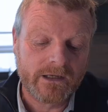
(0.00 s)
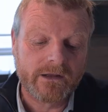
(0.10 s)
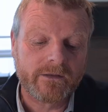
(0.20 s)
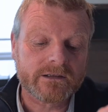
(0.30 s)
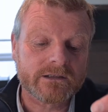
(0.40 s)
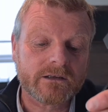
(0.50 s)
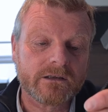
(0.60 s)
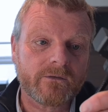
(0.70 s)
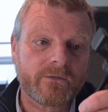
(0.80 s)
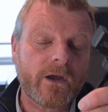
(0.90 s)
This
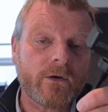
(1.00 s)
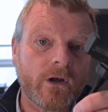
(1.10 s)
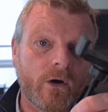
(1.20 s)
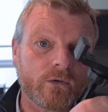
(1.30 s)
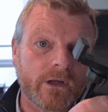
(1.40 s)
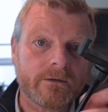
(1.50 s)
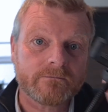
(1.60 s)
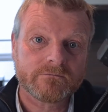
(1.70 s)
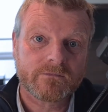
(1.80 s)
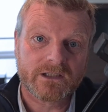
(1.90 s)
little phone holder
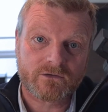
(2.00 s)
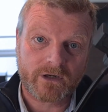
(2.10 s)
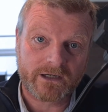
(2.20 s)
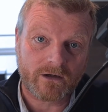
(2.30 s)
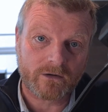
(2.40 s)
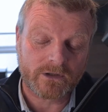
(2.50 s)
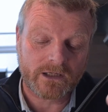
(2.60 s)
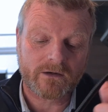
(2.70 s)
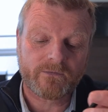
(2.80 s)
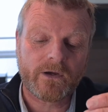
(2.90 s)
is great at
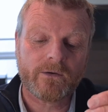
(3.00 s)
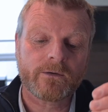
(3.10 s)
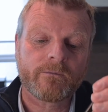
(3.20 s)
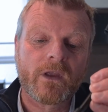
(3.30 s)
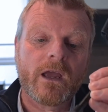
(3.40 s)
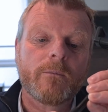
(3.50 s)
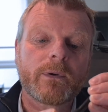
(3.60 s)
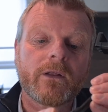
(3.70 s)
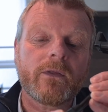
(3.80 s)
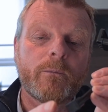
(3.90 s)
holding a phone,
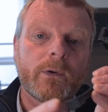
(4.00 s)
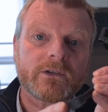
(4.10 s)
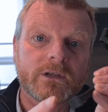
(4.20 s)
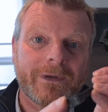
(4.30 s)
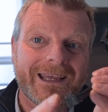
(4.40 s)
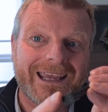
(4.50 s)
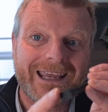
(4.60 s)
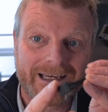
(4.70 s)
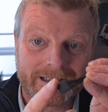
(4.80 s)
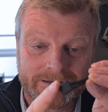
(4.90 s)
but on the bottom
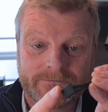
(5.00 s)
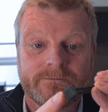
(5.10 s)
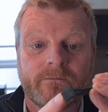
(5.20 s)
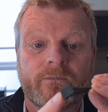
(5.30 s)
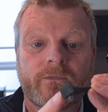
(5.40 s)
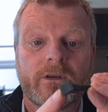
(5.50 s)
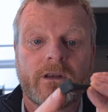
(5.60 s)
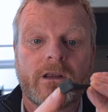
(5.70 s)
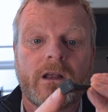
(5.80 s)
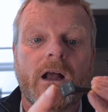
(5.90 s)
here,
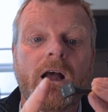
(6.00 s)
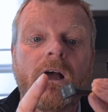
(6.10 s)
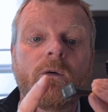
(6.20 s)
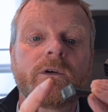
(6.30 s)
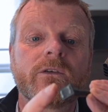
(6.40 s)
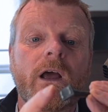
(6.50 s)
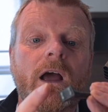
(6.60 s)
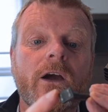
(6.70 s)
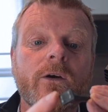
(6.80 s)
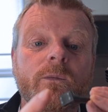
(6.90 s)
I would have
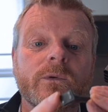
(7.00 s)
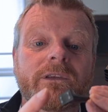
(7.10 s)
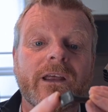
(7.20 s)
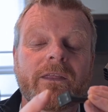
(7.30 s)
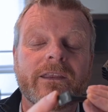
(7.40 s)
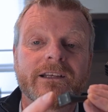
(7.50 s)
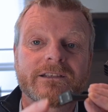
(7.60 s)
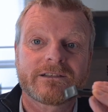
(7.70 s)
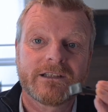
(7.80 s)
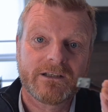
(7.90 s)
hoped that
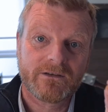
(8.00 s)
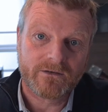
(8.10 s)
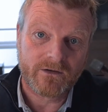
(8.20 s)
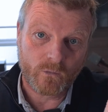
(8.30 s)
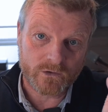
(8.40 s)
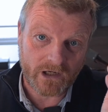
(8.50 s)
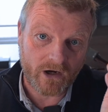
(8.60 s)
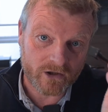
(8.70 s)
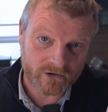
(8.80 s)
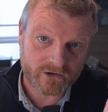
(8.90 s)
this was
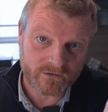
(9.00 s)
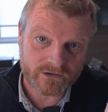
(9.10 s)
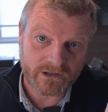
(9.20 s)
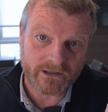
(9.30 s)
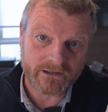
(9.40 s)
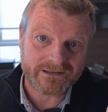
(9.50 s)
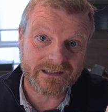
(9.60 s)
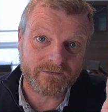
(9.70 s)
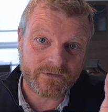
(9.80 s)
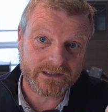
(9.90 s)
hot shoe size, that
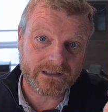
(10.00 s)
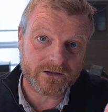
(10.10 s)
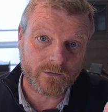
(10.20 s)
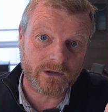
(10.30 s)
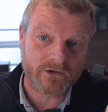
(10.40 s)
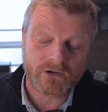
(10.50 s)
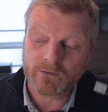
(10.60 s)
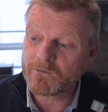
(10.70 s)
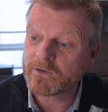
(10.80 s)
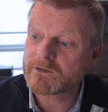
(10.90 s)
it fitted into a hot shoe.
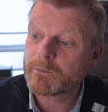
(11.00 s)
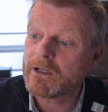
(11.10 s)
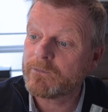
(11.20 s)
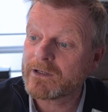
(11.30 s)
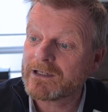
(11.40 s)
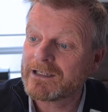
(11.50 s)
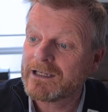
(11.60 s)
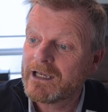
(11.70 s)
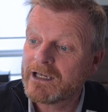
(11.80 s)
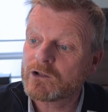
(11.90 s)
It fits perfectly
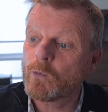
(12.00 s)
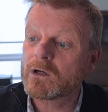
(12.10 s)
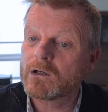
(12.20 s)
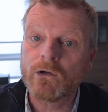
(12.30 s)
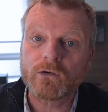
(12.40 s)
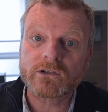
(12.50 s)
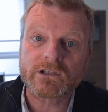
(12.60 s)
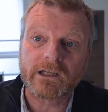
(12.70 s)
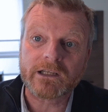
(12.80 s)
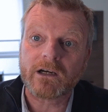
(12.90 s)
into what looks
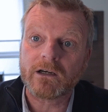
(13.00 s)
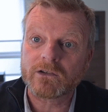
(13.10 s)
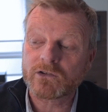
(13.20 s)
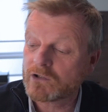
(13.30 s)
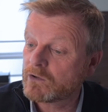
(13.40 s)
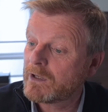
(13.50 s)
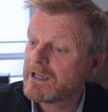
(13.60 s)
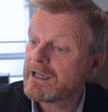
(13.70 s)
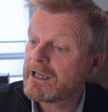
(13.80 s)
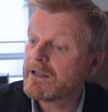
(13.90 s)
like a hot shoe
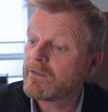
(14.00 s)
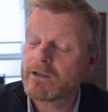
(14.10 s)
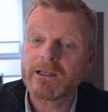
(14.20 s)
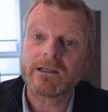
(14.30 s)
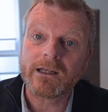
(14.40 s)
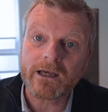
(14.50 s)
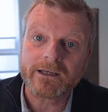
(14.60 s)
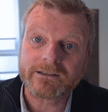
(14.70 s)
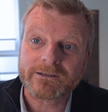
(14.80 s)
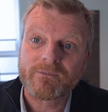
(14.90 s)
in the light,